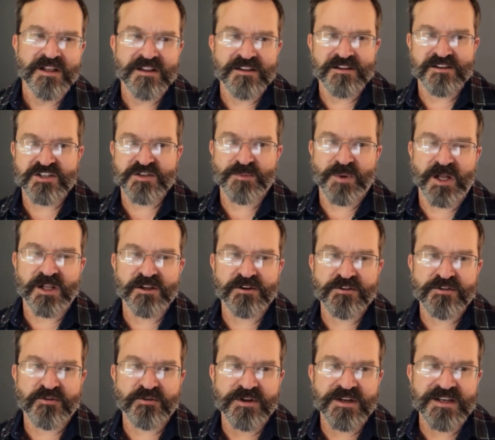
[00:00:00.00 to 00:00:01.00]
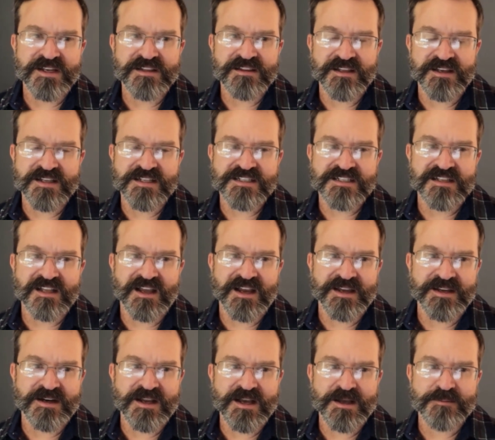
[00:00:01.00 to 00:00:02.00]
the smaller three, lens
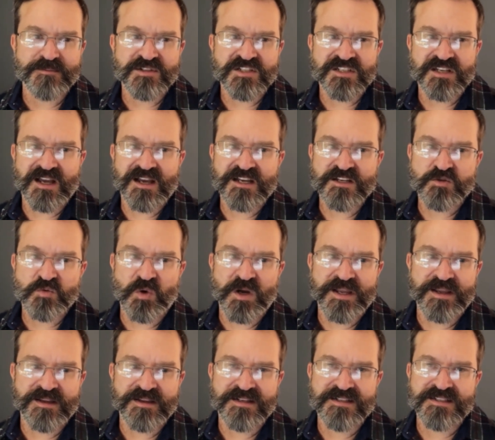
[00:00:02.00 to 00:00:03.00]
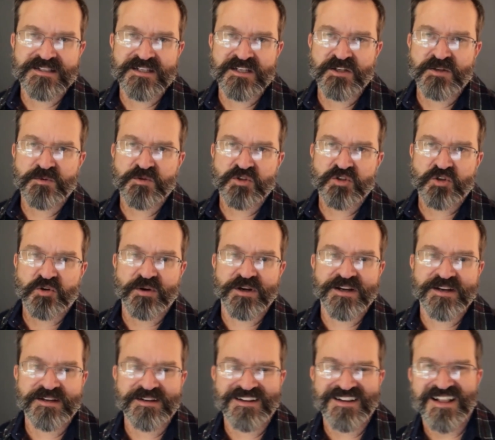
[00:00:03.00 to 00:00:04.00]
lineup, size, weight, and tilt
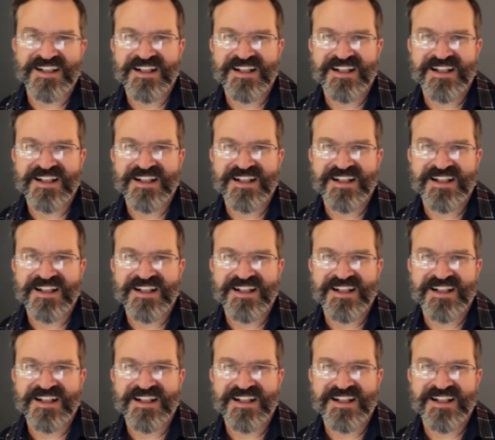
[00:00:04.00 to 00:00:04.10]
screen.